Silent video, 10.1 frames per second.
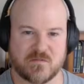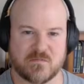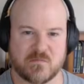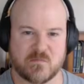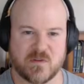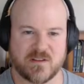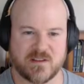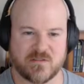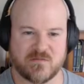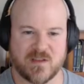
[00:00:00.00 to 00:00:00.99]
I don't need
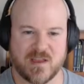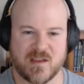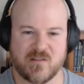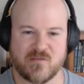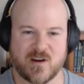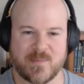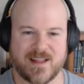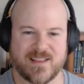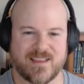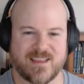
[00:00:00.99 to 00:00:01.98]
to worry
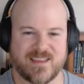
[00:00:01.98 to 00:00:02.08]
about,